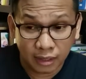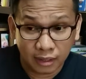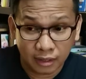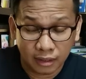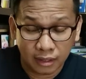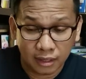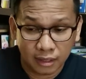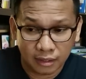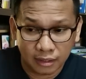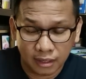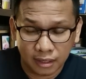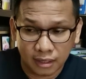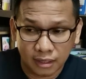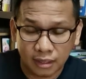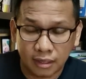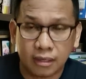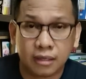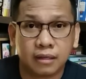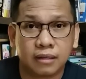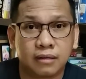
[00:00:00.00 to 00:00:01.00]

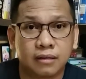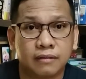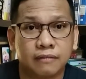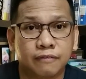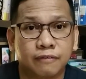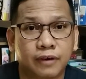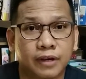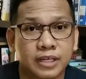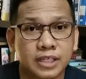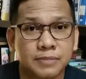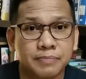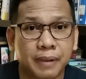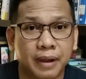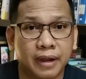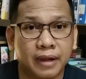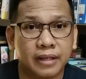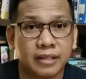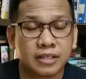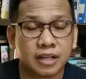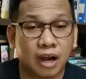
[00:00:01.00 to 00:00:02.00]
the first
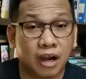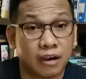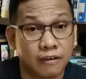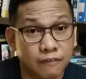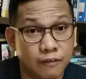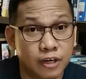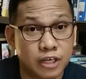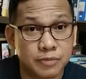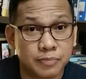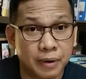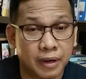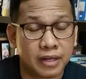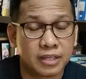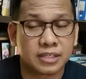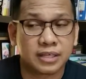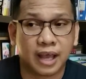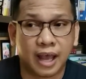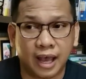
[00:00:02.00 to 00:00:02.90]
parents, our first parents,